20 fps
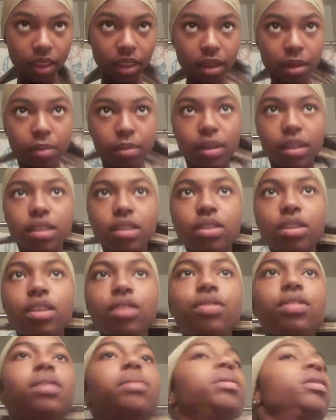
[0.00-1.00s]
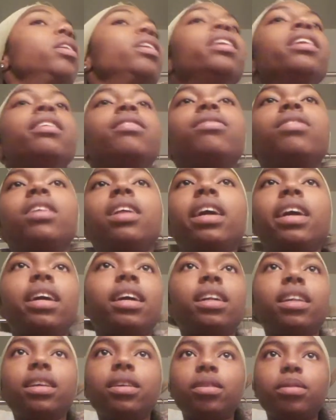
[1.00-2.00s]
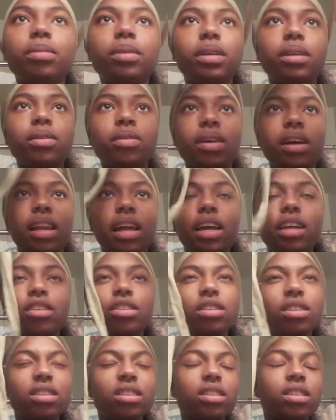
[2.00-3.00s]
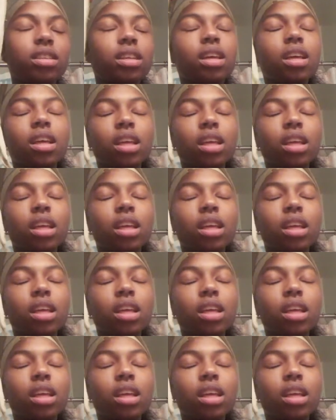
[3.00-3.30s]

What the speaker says: But it's only gonna be on here for like a little bit while I just